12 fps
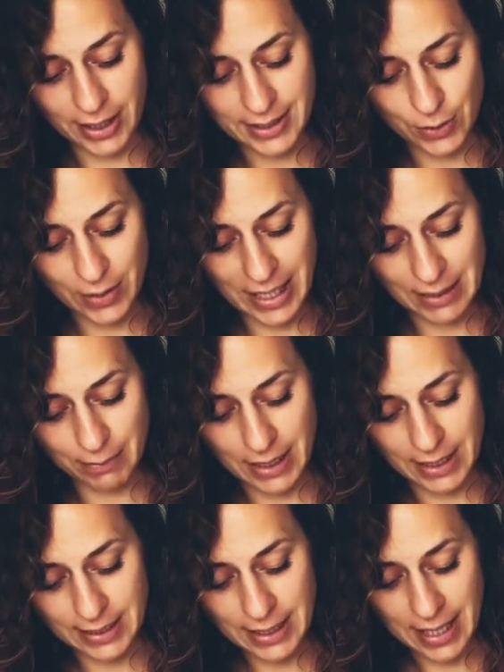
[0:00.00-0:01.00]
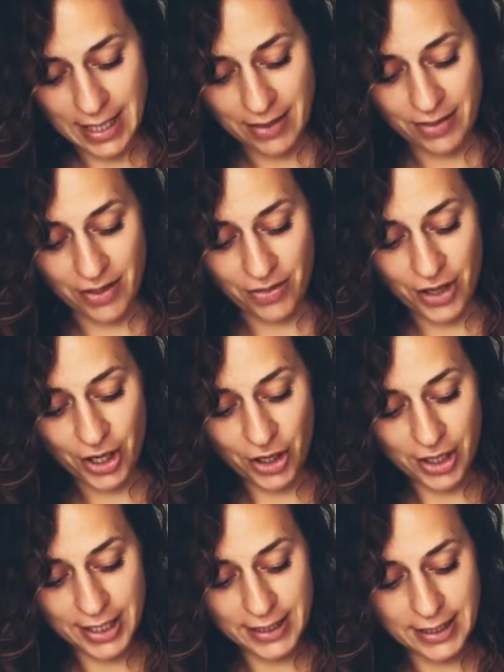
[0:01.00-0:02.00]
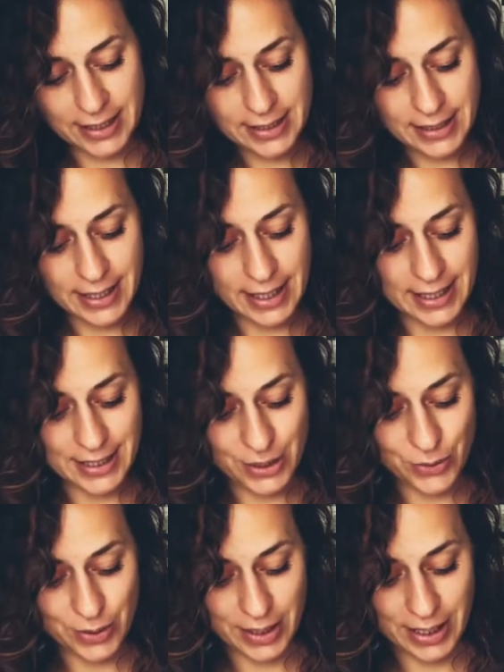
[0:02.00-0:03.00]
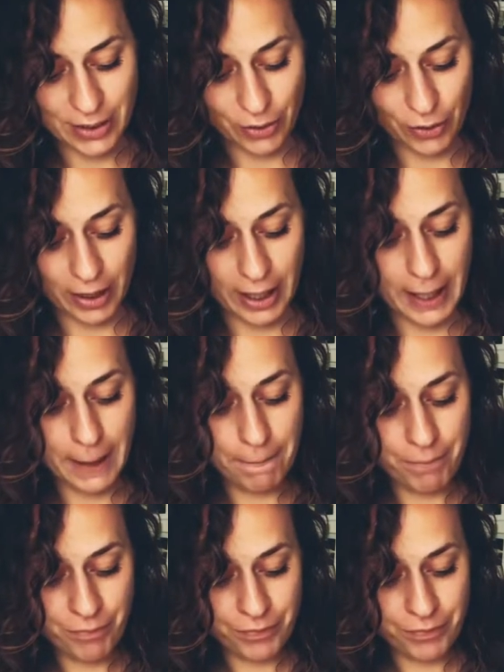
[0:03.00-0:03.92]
So that means the thicker it is, the less you need, okay?